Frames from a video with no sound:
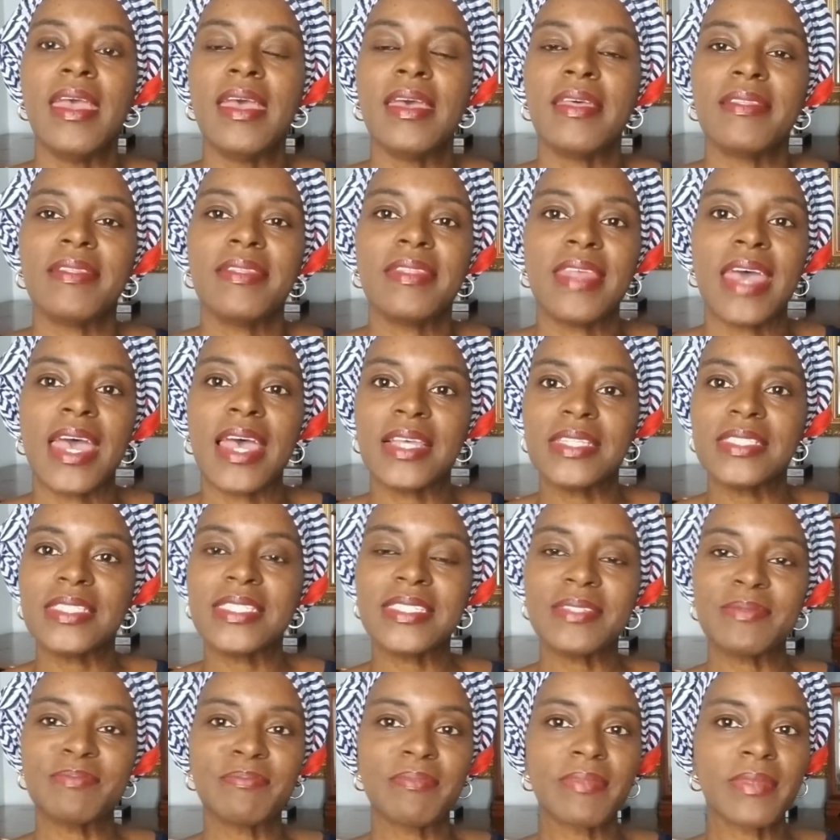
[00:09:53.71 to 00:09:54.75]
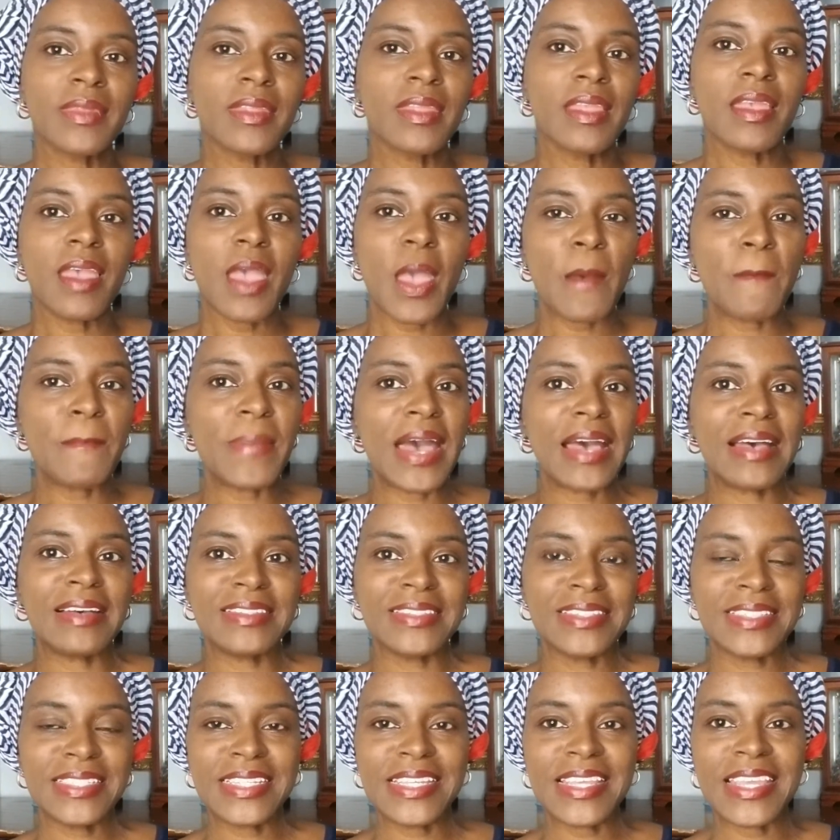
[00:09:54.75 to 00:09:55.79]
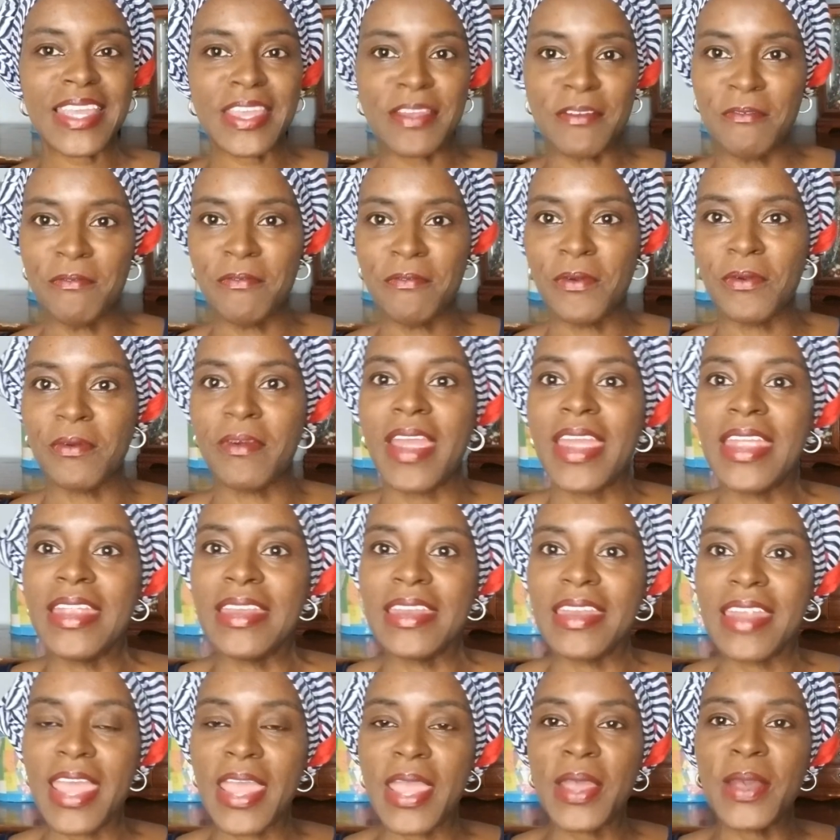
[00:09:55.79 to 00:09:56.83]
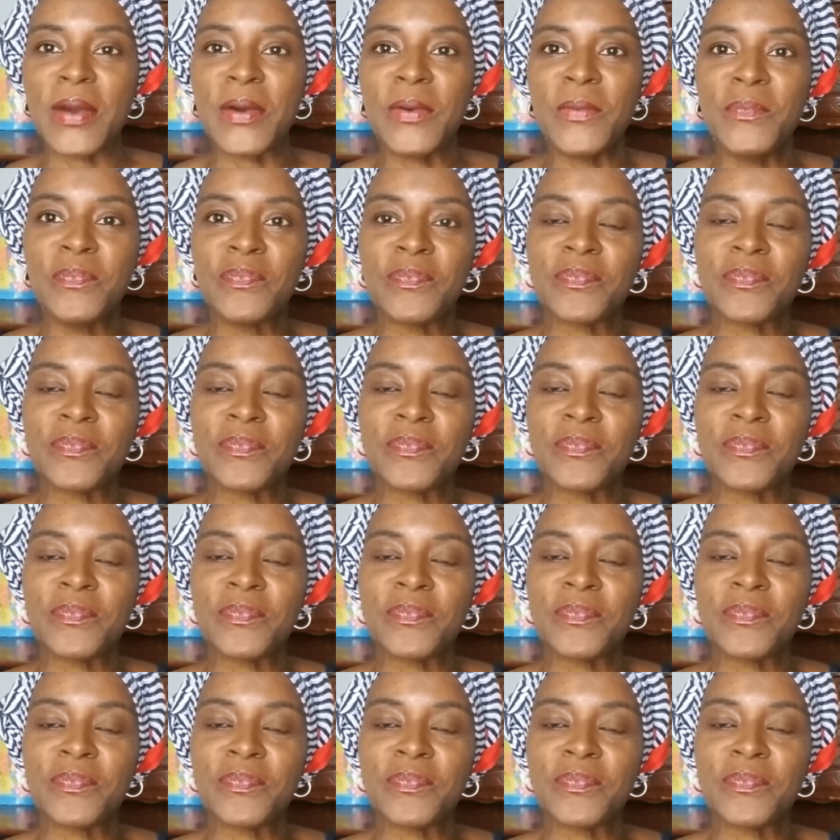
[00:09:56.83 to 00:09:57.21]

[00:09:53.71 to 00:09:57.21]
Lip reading: That's about it for right now.